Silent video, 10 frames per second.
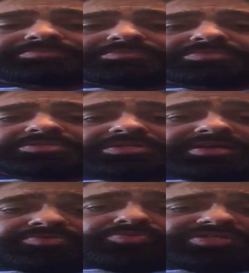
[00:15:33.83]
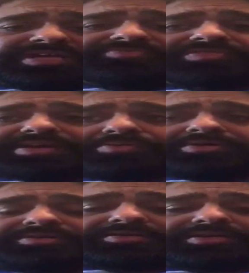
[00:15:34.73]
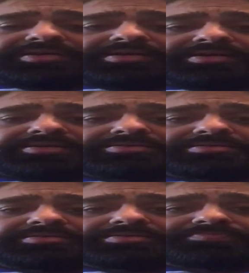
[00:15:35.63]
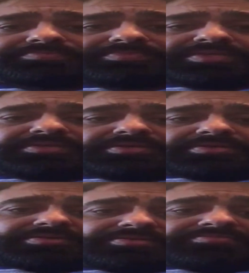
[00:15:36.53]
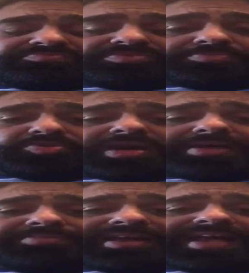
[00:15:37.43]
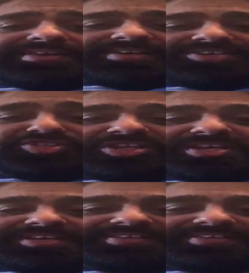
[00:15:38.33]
So yeah, watch out for that one, and subscribe, like and share